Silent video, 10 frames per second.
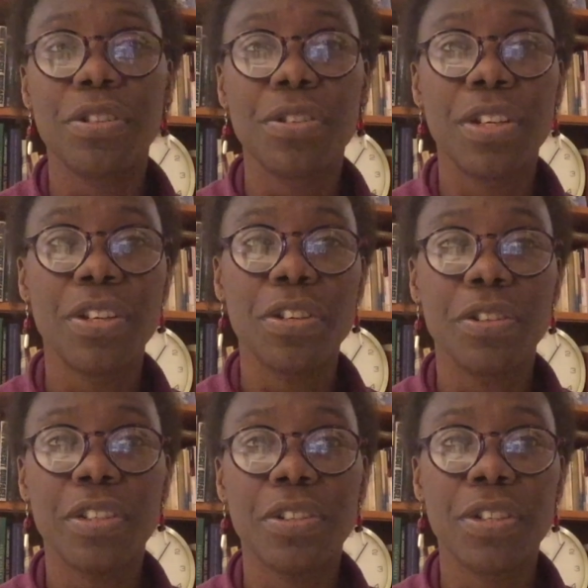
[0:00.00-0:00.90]
to
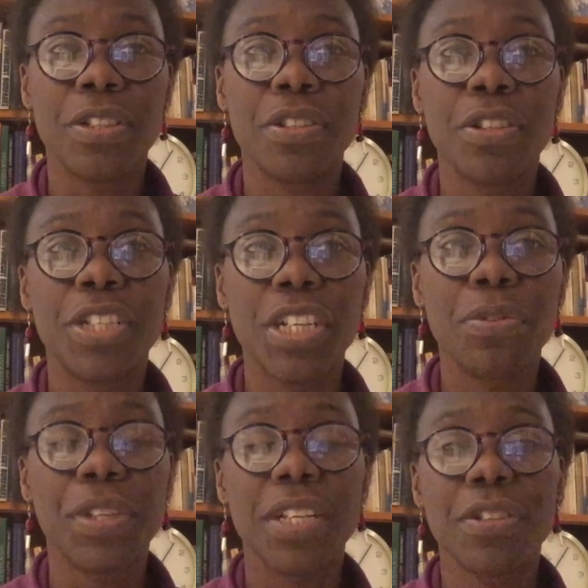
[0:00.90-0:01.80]
the
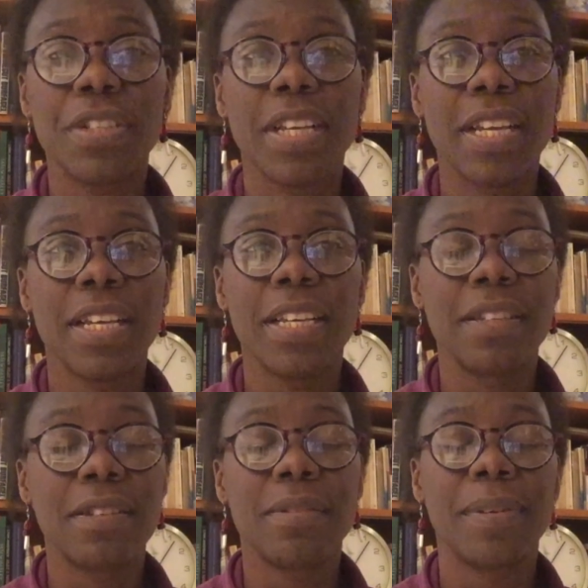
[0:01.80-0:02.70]
general. That's to say,
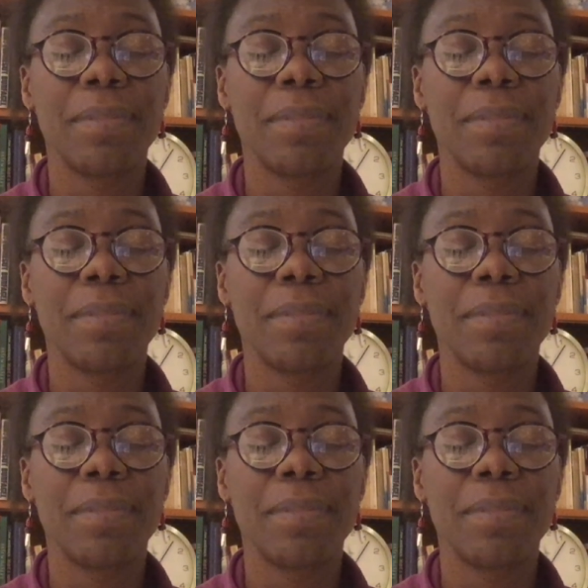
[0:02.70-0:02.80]
he's